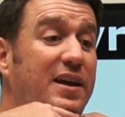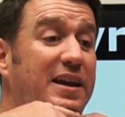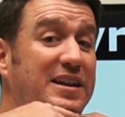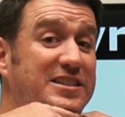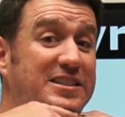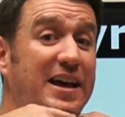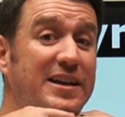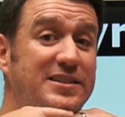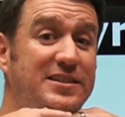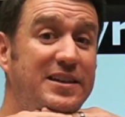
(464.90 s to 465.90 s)
and
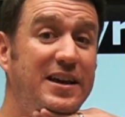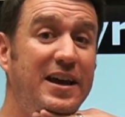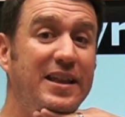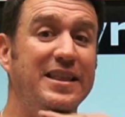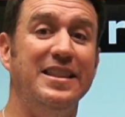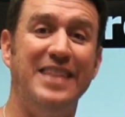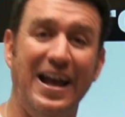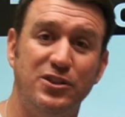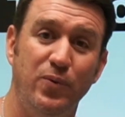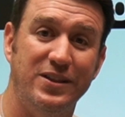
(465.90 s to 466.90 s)
assess then
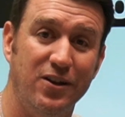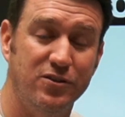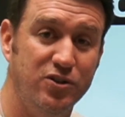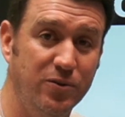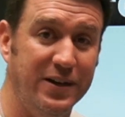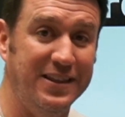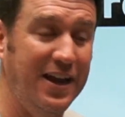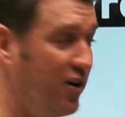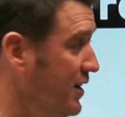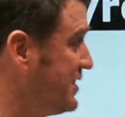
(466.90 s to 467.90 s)
that's what they're doing.
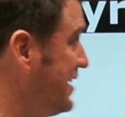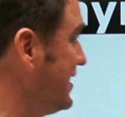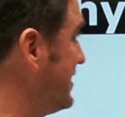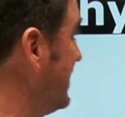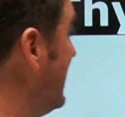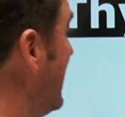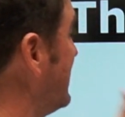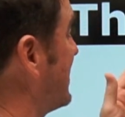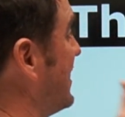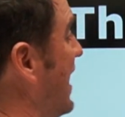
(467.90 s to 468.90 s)
They are assessing
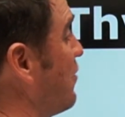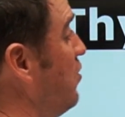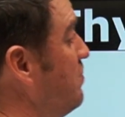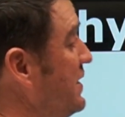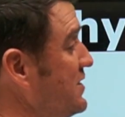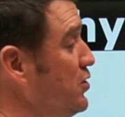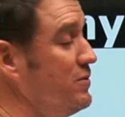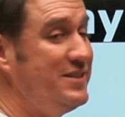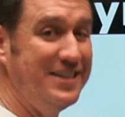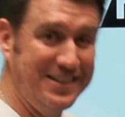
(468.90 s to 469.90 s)
the
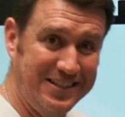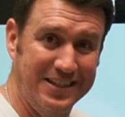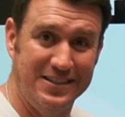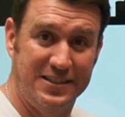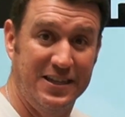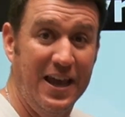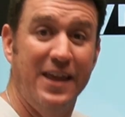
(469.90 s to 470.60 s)
thyromental distance.